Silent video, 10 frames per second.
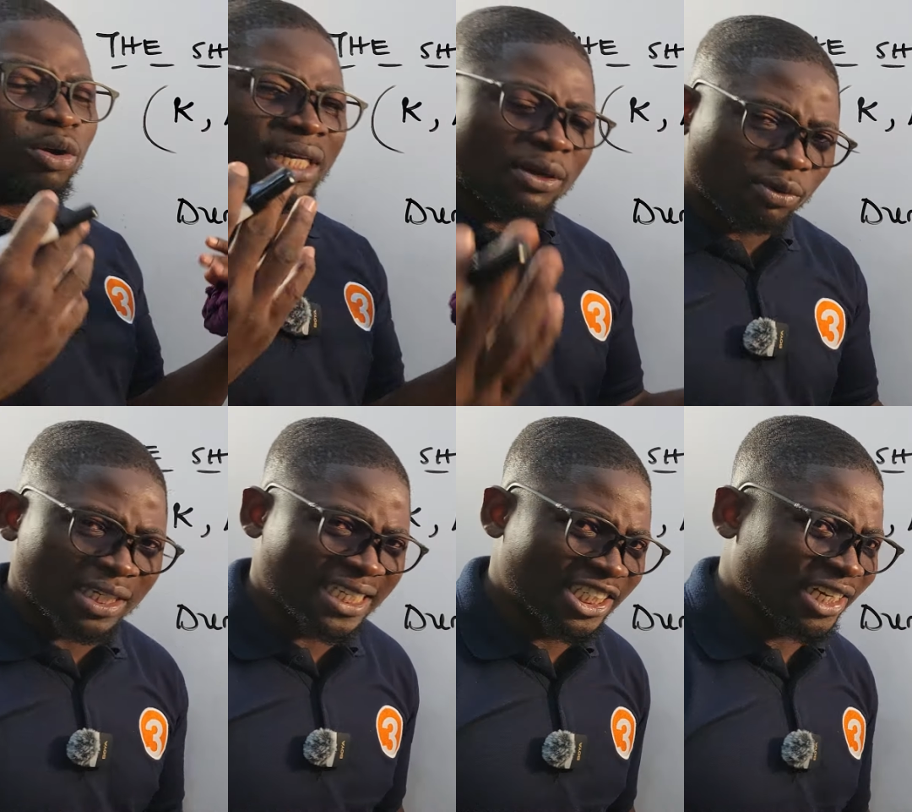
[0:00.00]
call them
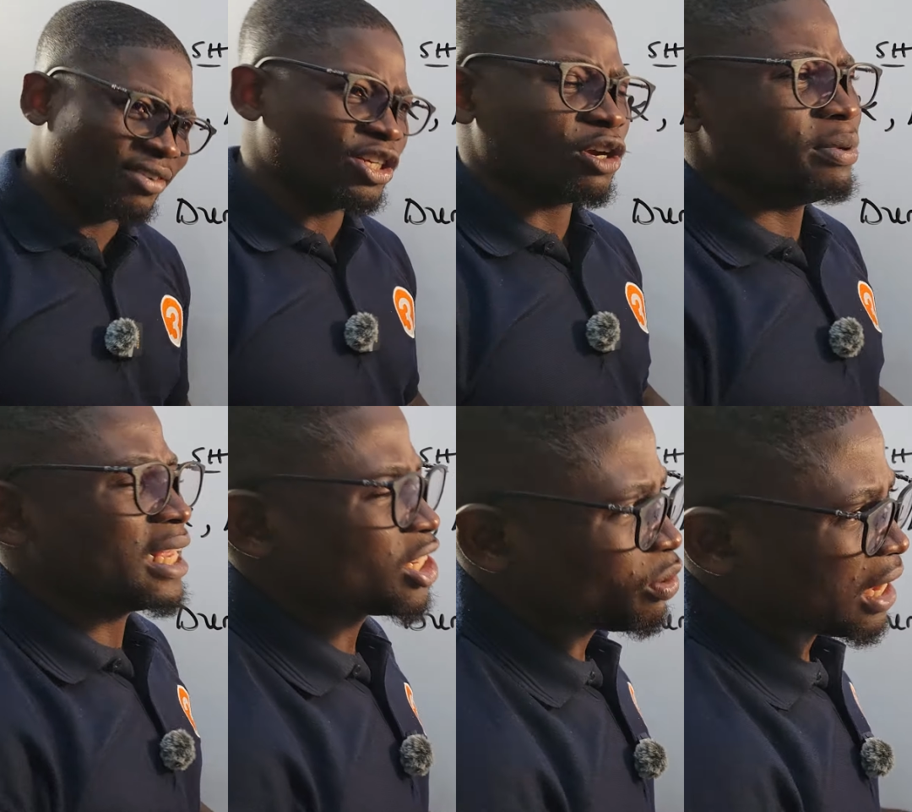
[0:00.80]
what degenerate
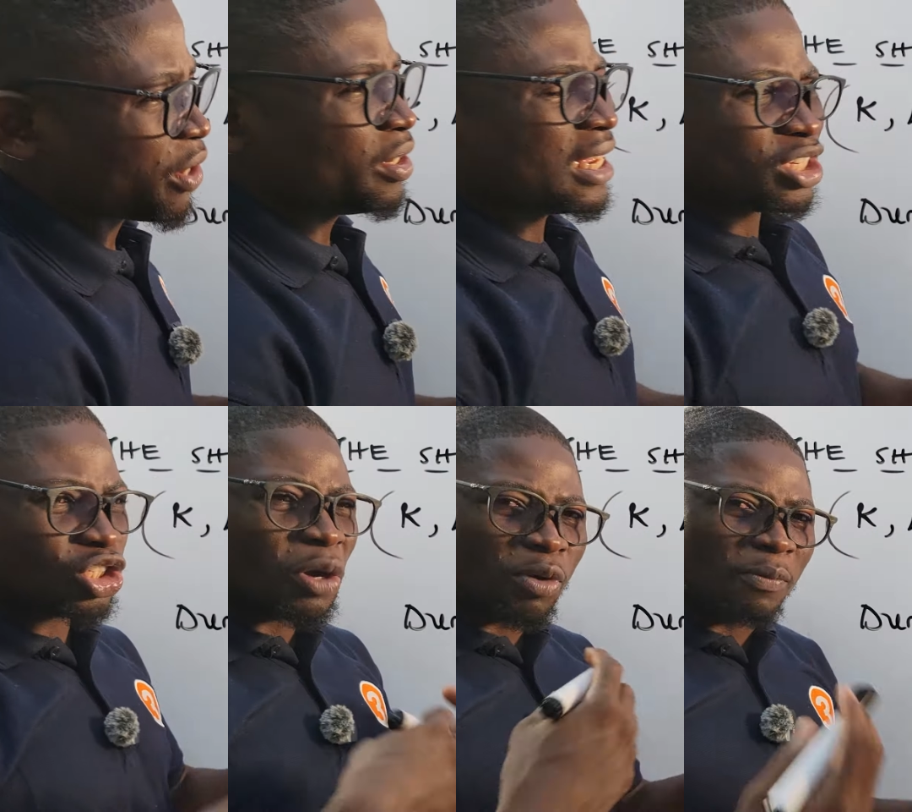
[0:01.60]
orbitals, or we can call them
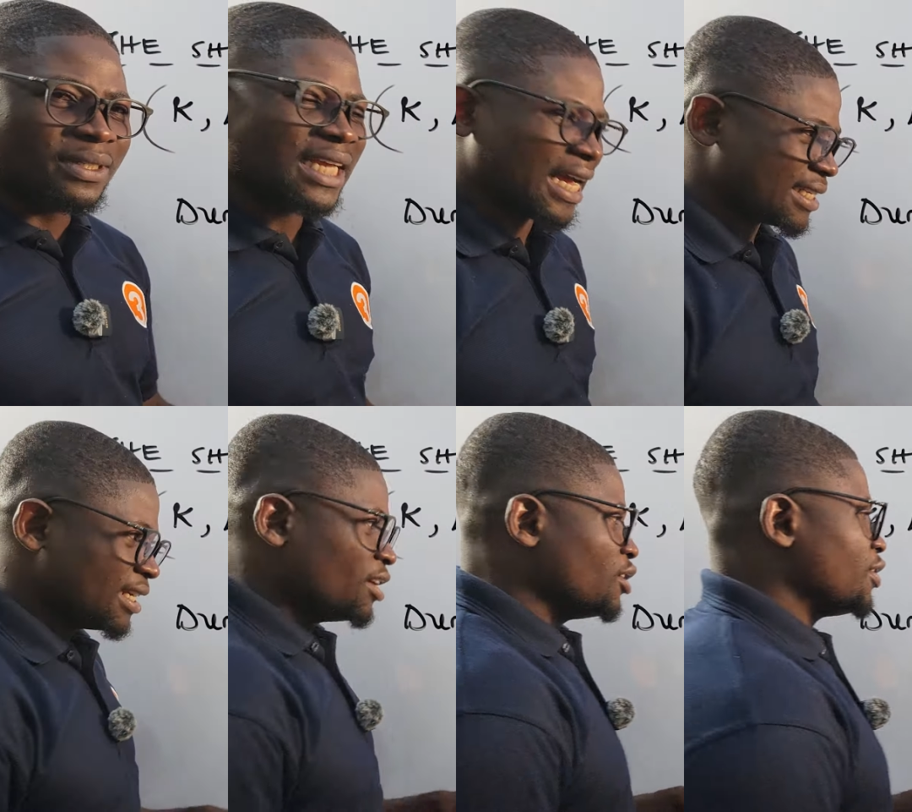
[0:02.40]
suborbitals.
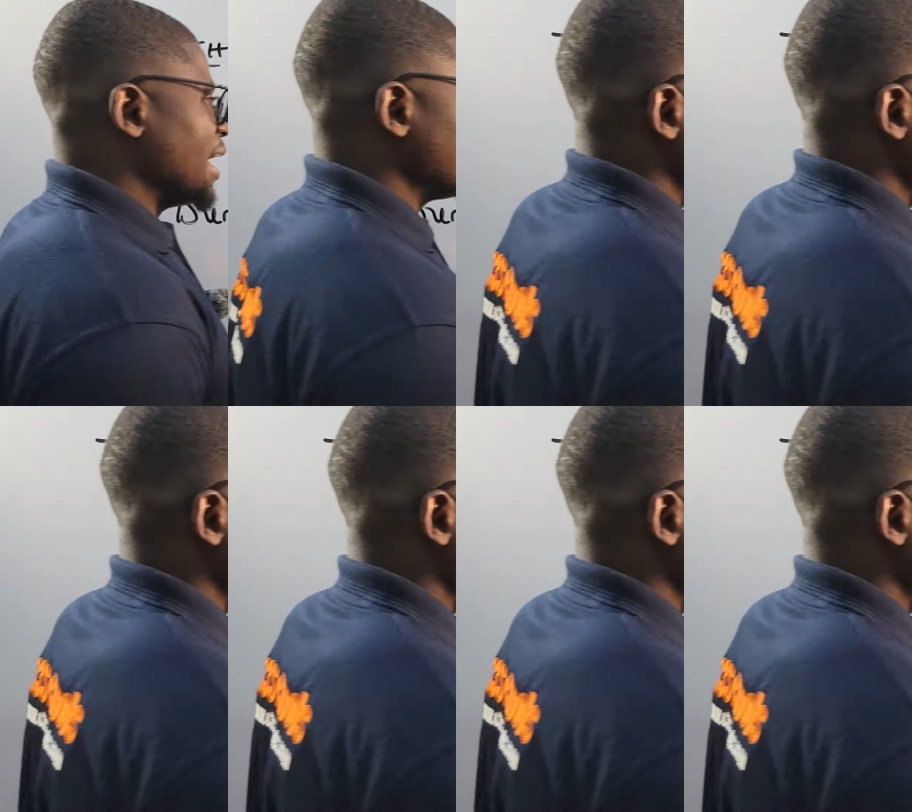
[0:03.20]
All right,